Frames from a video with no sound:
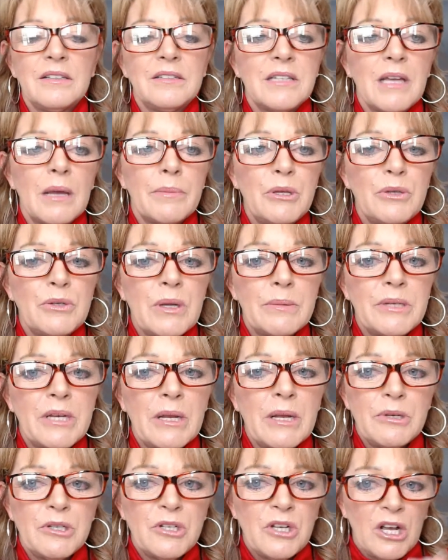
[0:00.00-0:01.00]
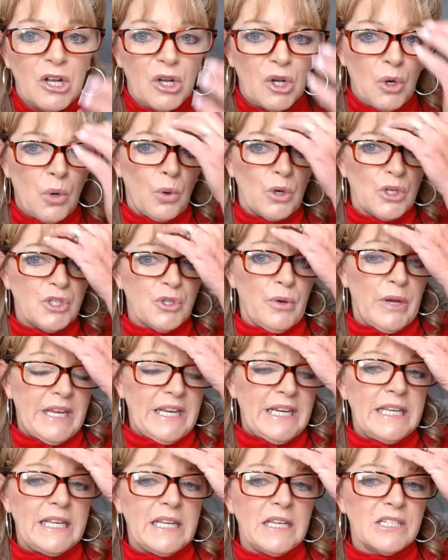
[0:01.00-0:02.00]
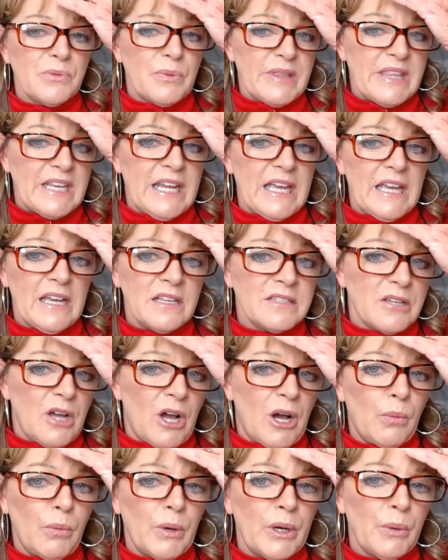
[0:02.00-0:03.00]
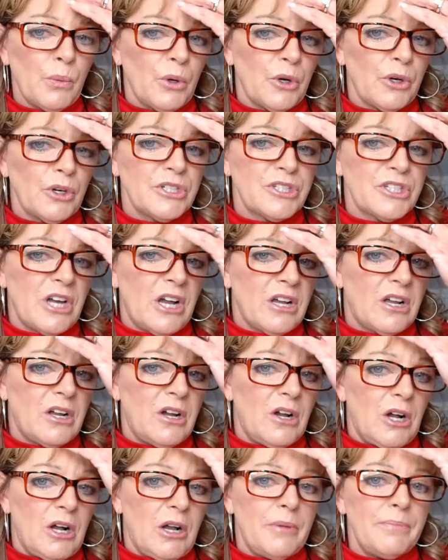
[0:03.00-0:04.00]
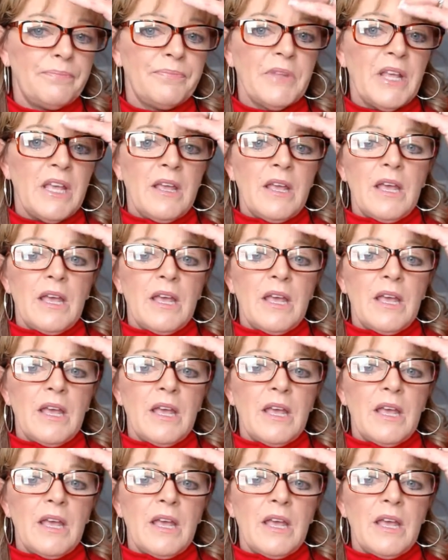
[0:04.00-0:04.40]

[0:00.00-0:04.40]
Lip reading: www.coretrainings with an S, all one word.com.